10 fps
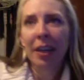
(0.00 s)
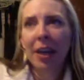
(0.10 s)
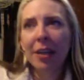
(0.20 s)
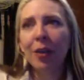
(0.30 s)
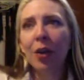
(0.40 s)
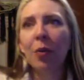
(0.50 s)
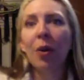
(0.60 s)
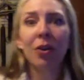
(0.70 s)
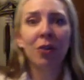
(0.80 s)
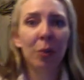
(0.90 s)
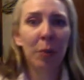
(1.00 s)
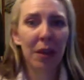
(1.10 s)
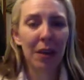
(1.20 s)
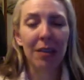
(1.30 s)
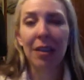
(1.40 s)
So
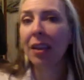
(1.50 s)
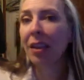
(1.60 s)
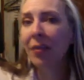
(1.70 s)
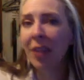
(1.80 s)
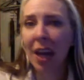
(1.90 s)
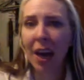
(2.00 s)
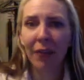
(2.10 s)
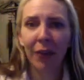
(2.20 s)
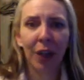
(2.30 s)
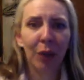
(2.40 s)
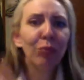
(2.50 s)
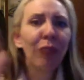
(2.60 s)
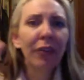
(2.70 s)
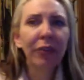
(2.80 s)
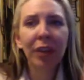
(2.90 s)
Australopithecus, it lived in Africa,
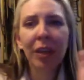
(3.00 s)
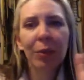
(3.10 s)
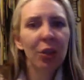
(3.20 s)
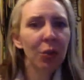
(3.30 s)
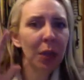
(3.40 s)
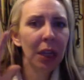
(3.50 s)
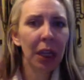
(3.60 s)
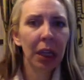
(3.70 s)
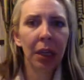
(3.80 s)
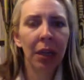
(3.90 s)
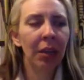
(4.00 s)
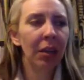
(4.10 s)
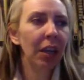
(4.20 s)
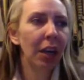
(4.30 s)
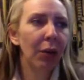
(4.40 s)
roughly between
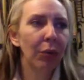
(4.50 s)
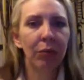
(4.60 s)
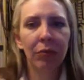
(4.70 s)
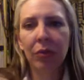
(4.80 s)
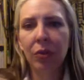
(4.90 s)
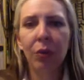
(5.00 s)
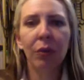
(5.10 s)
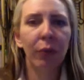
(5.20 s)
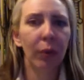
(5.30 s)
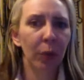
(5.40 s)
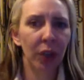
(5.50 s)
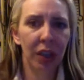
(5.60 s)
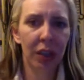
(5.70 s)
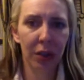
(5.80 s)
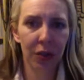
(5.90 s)
2 to 4
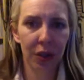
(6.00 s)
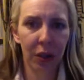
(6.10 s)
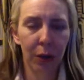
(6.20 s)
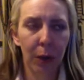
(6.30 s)
million years ago.